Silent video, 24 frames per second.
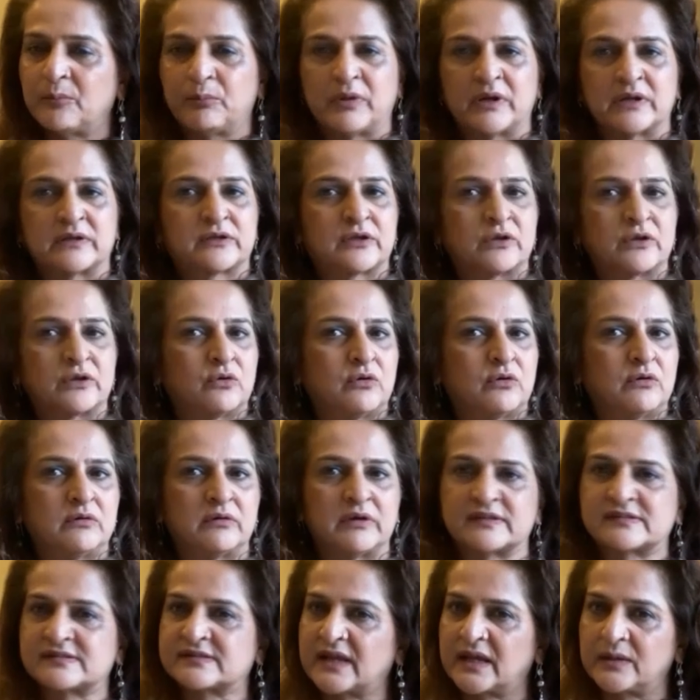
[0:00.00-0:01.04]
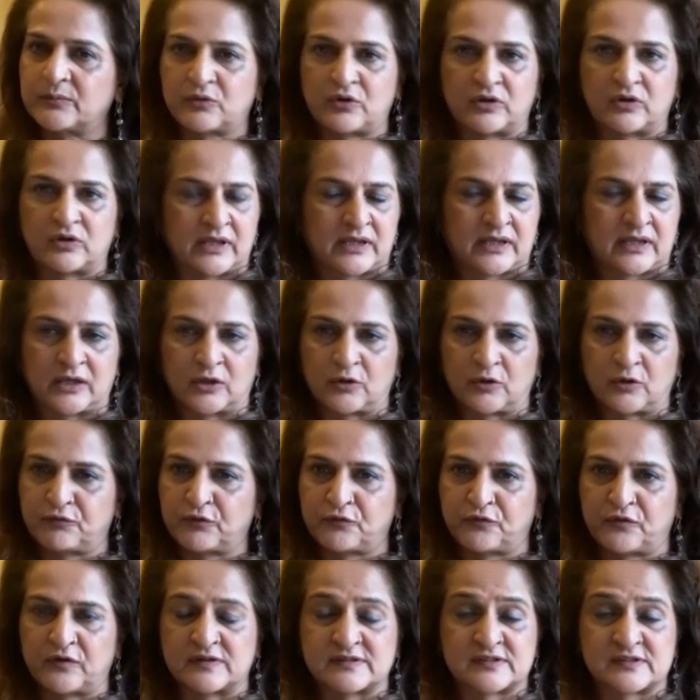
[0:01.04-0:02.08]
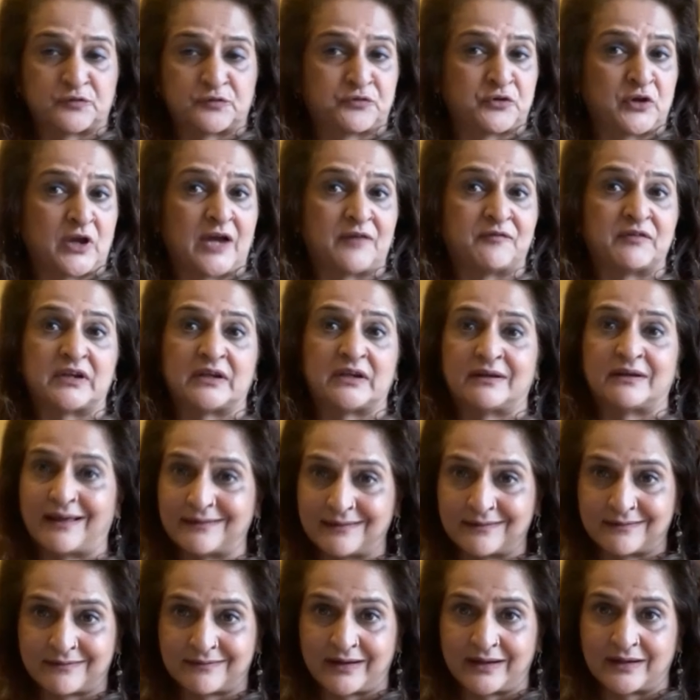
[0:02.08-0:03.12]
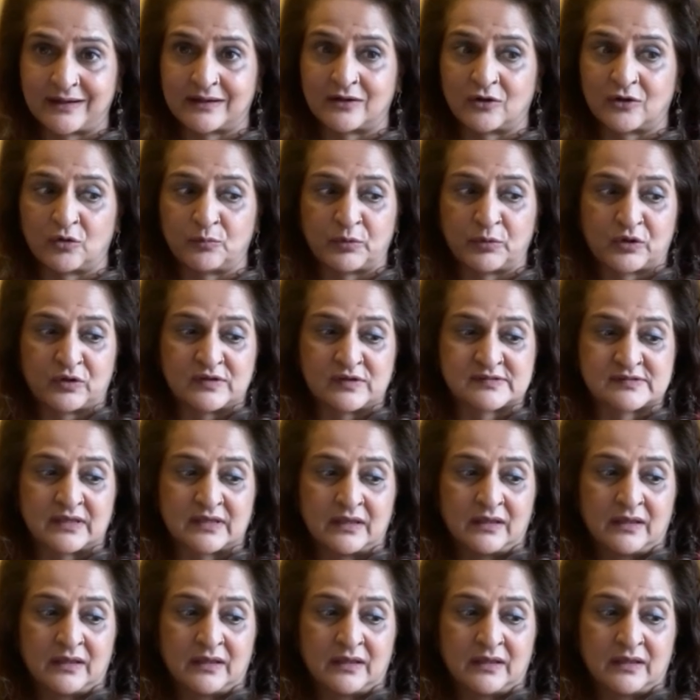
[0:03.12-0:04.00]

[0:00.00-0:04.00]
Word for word: But, you know, it's time to take care of you first if you haven't done it right now. Because